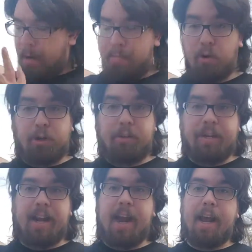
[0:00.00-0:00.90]
Brody
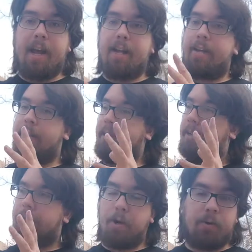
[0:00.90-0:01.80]
Lee had,
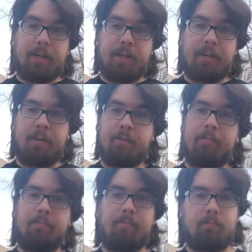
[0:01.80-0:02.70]
Cody
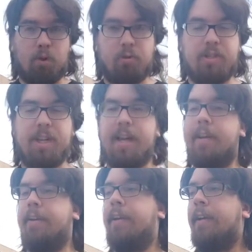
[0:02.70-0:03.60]
Rhodes
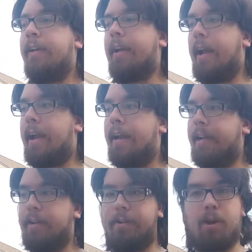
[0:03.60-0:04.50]
had,
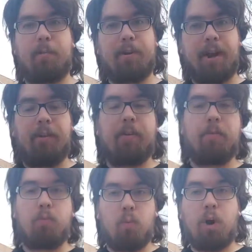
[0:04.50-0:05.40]
and Darby
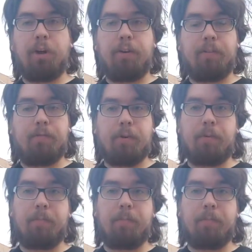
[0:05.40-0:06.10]
Allin won from